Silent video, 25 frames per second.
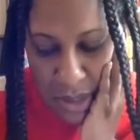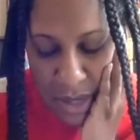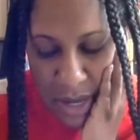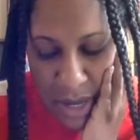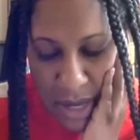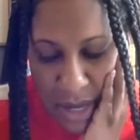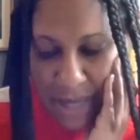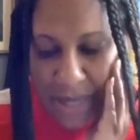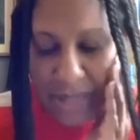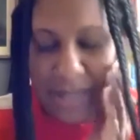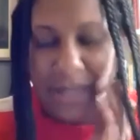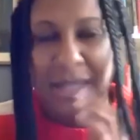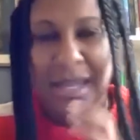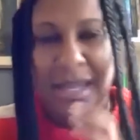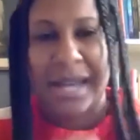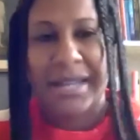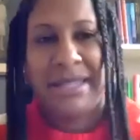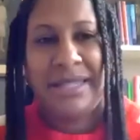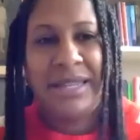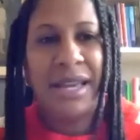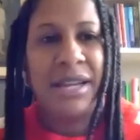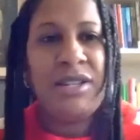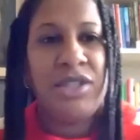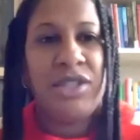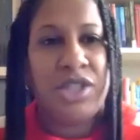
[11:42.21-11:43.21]
I guess, that
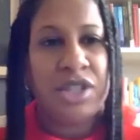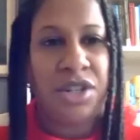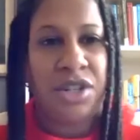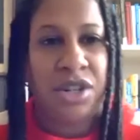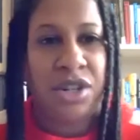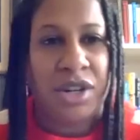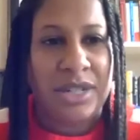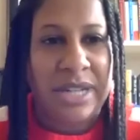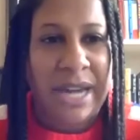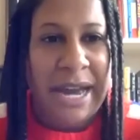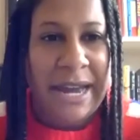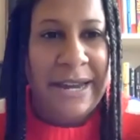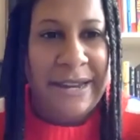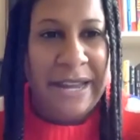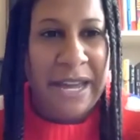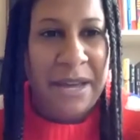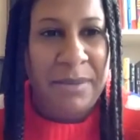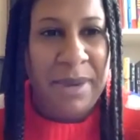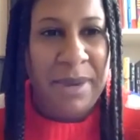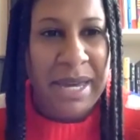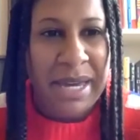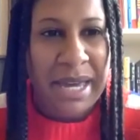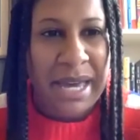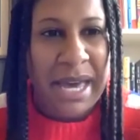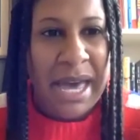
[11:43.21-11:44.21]
tension or
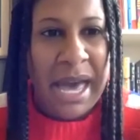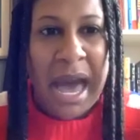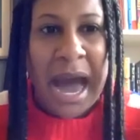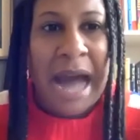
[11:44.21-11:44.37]
dynamic.